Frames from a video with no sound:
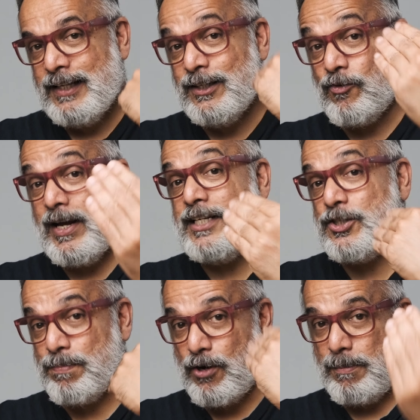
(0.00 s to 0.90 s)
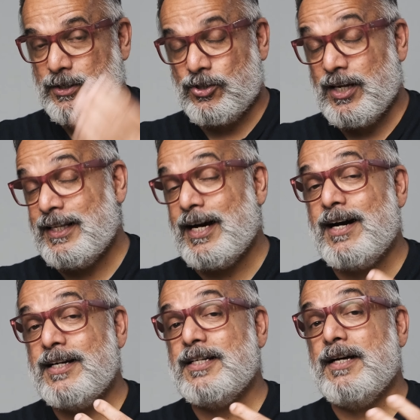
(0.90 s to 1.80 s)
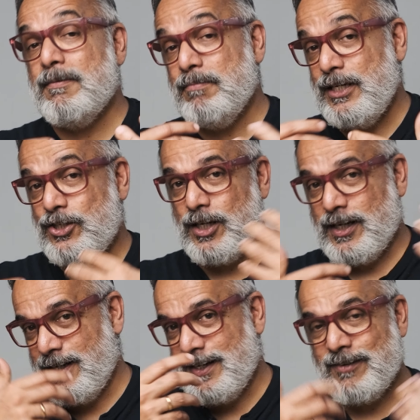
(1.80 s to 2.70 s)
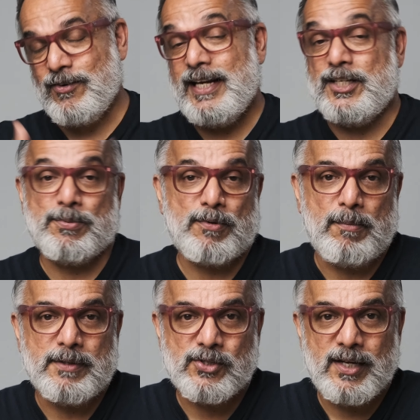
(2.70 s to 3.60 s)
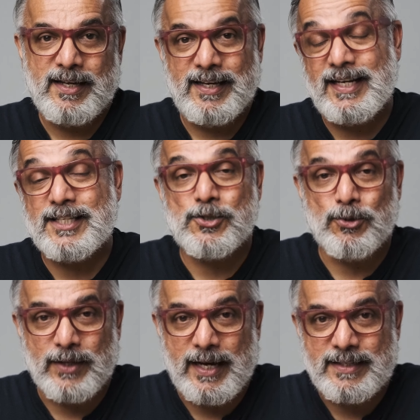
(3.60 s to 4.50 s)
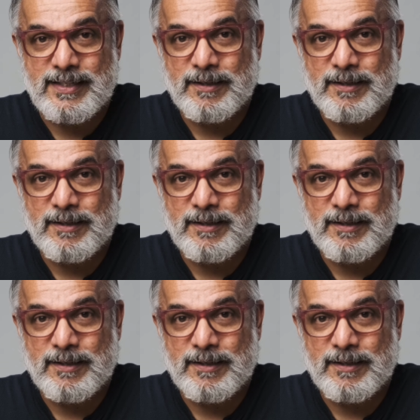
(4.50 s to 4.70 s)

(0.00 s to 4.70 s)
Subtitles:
the range promise, the 100-meter range promise. Let's do that.